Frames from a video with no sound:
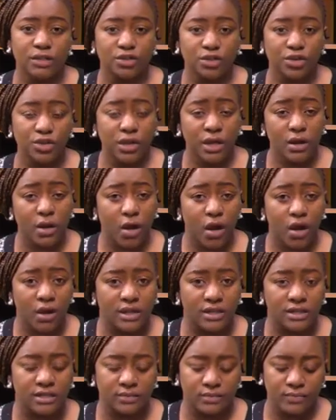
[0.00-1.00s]
so you can call
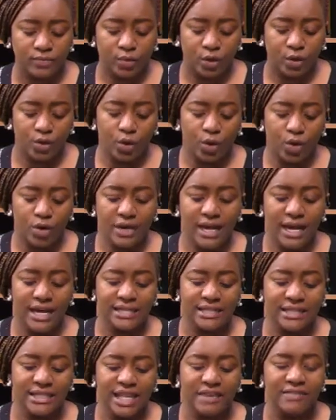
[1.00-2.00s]
us on
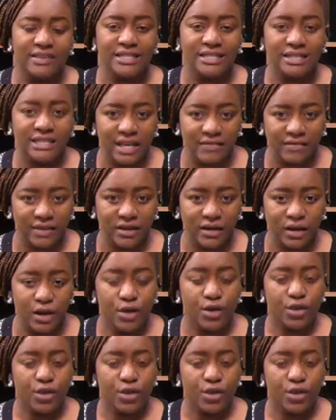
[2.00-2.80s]
0977